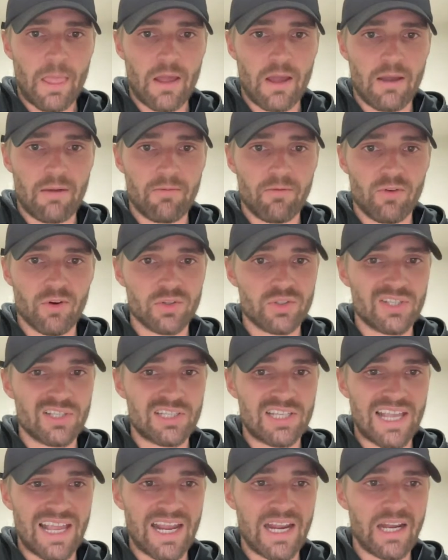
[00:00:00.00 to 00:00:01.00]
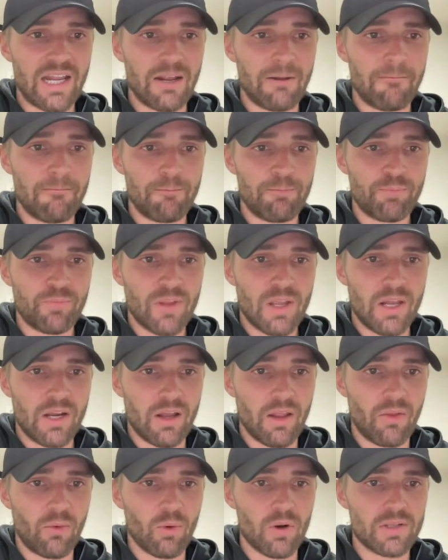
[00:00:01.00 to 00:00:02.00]
versus gaining? In
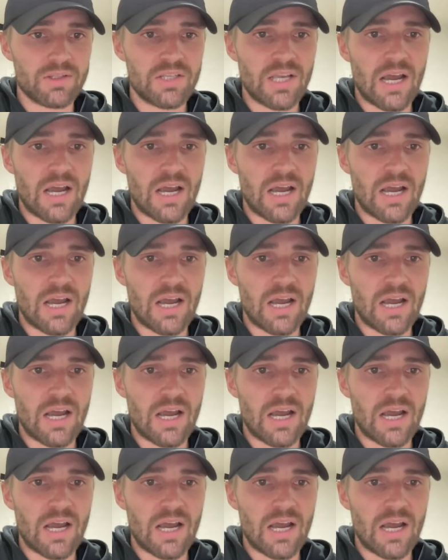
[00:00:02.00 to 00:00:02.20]
other words,